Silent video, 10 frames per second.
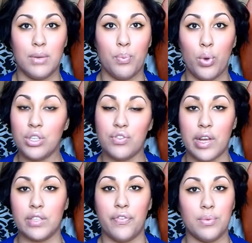
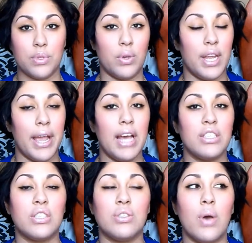moisturizer from Sonia
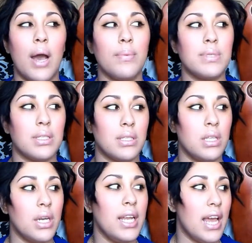Kashuk, so I was
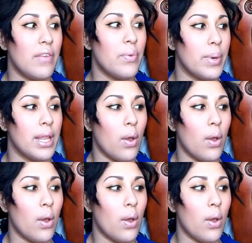looking everywhere like,